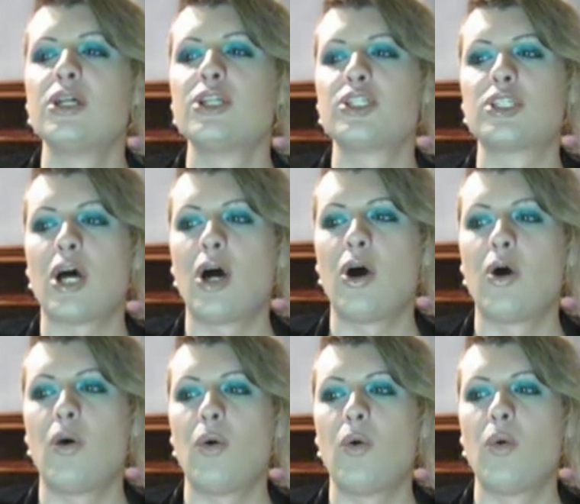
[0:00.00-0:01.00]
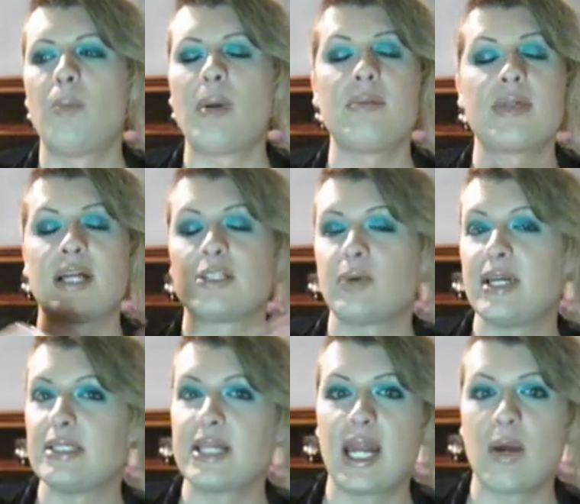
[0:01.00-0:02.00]
So maybe that's why
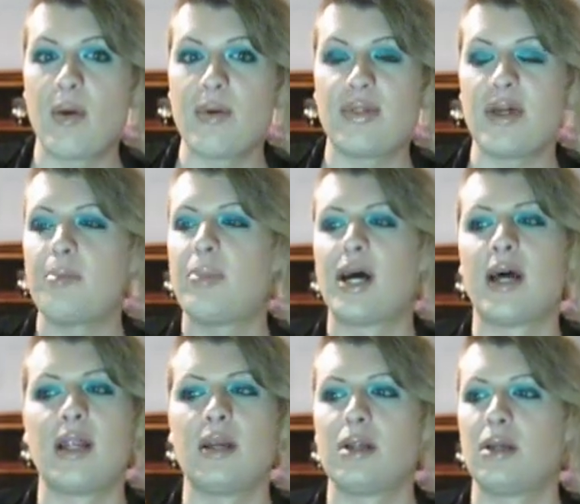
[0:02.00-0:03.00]
he's getting away with it, but